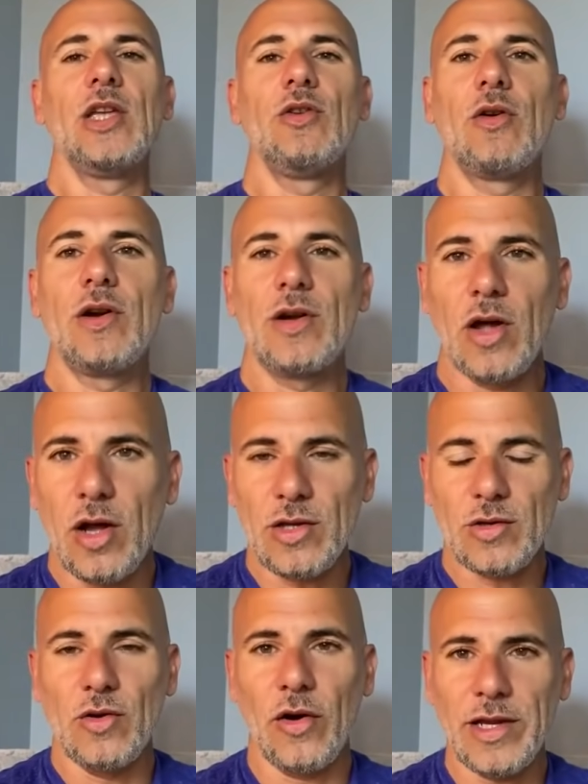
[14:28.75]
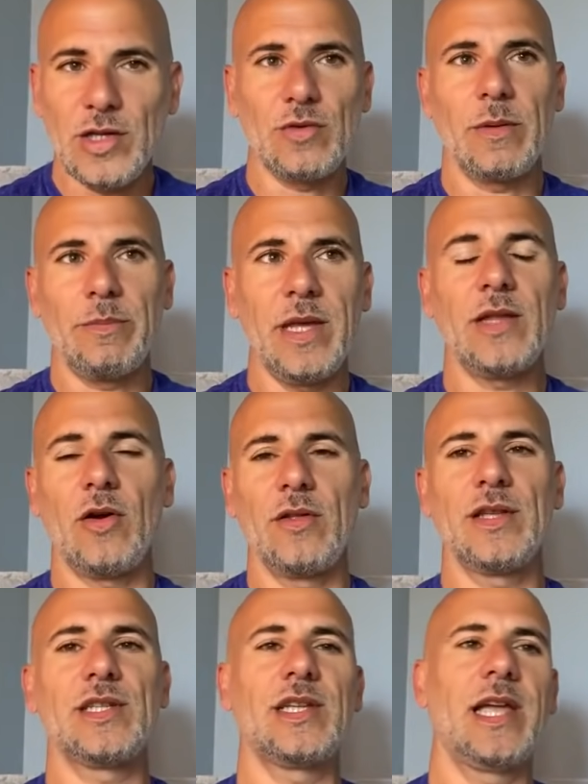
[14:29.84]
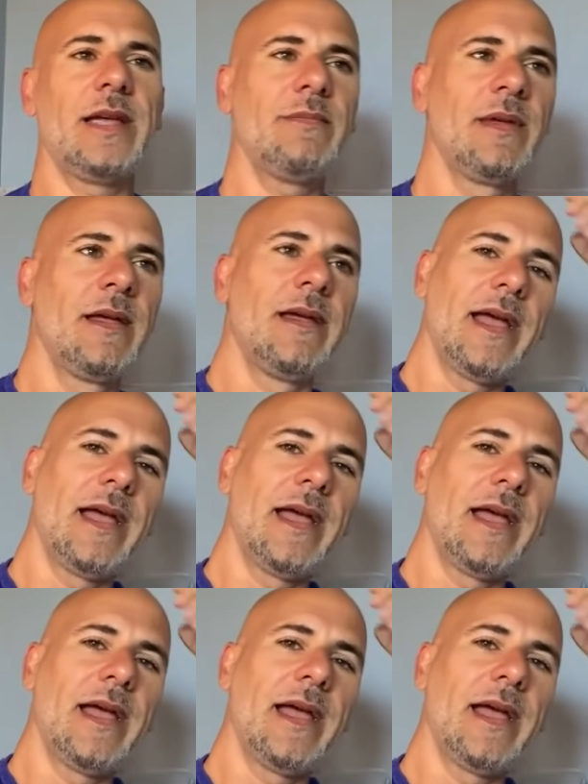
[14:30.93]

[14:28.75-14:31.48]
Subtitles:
You're not going to repeat on the same